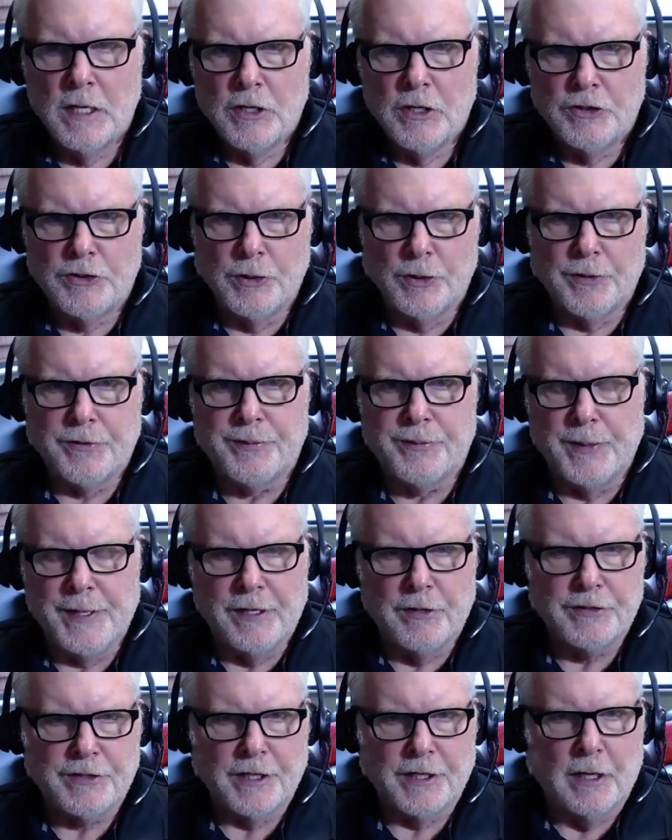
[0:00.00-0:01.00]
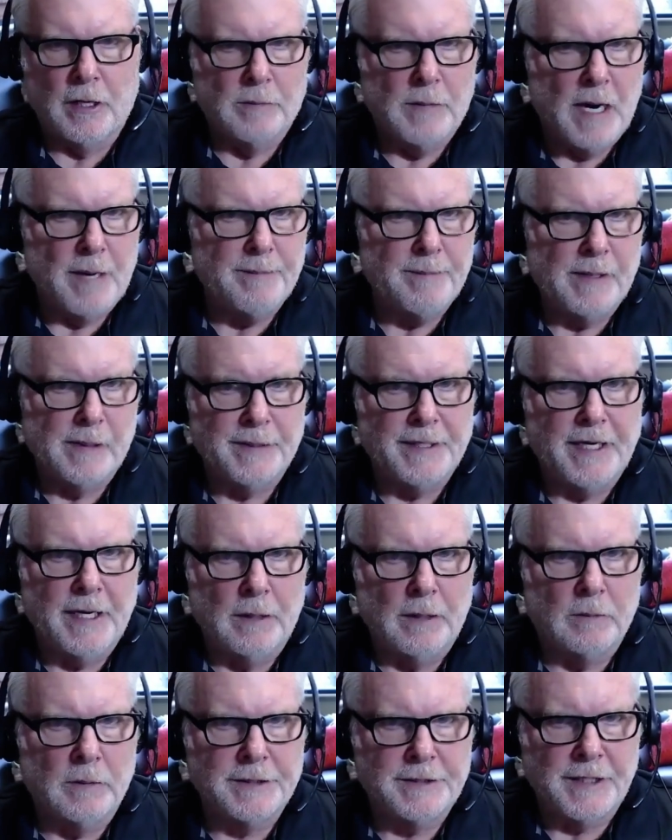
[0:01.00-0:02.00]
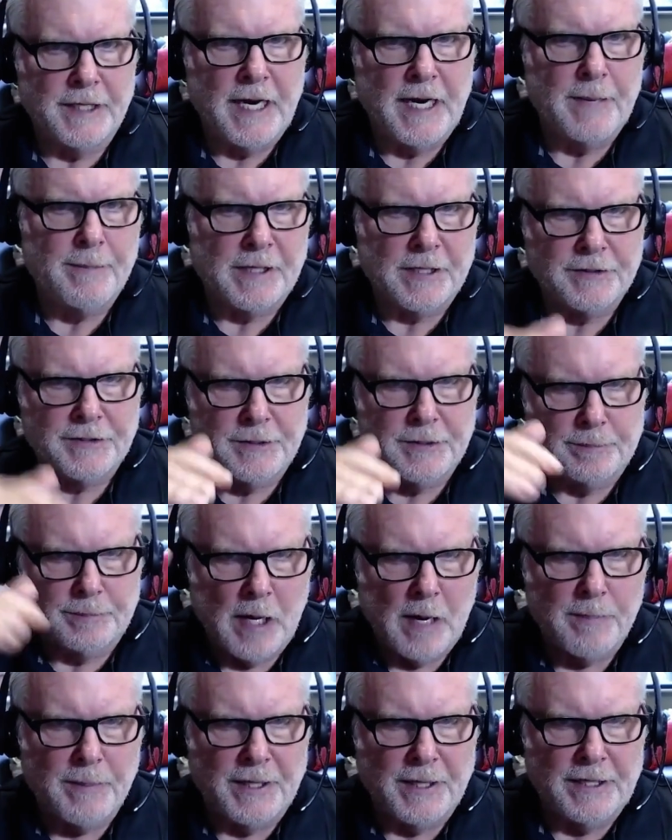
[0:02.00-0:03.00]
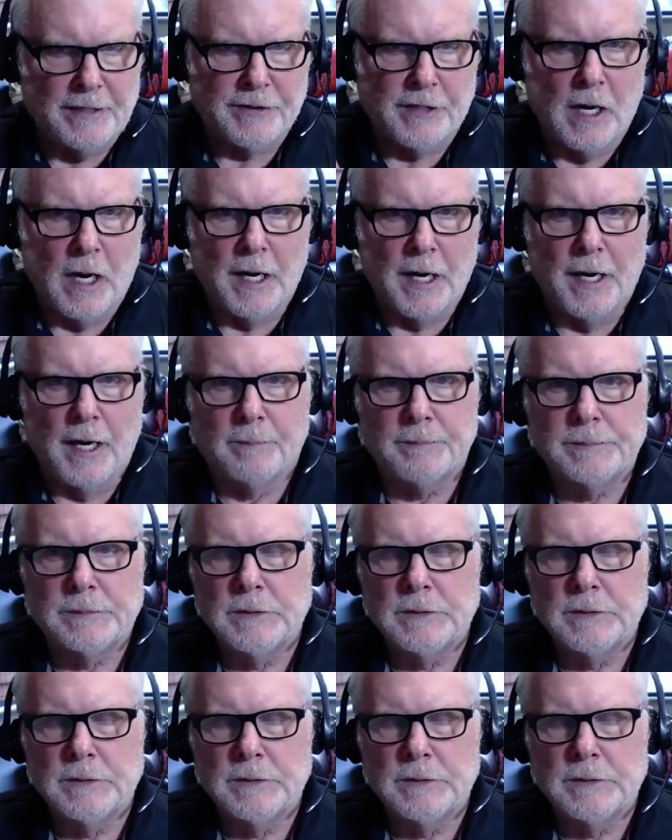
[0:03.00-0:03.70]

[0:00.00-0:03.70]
2 or 3 years ago might be able to get one today because the property has gone up.